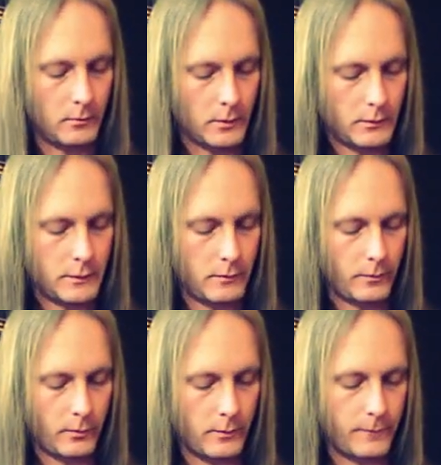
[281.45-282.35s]
1, 2, 3,
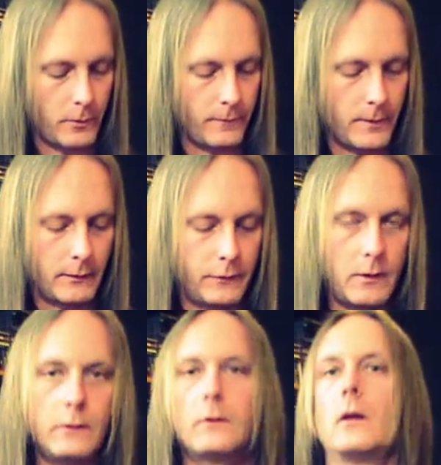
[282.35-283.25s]
4, 5,
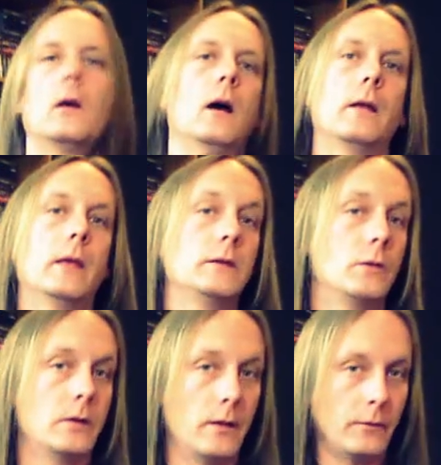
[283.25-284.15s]
6. I then do
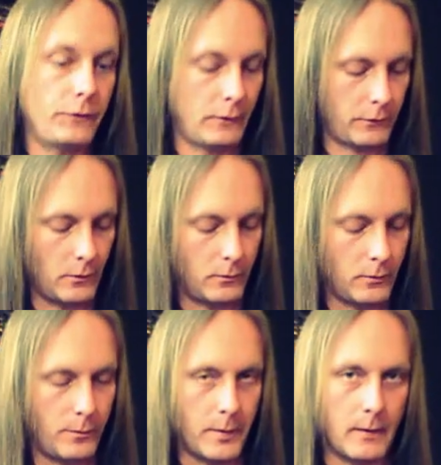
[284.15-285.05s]
another 6-note
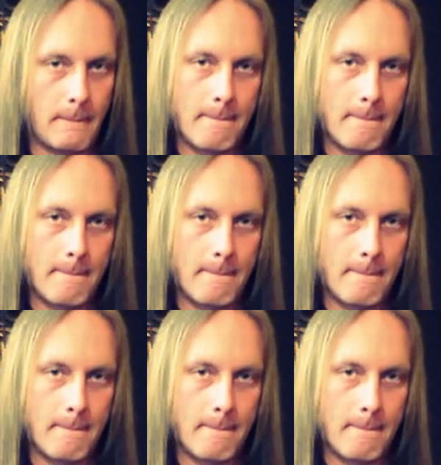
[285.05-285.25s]
grouping.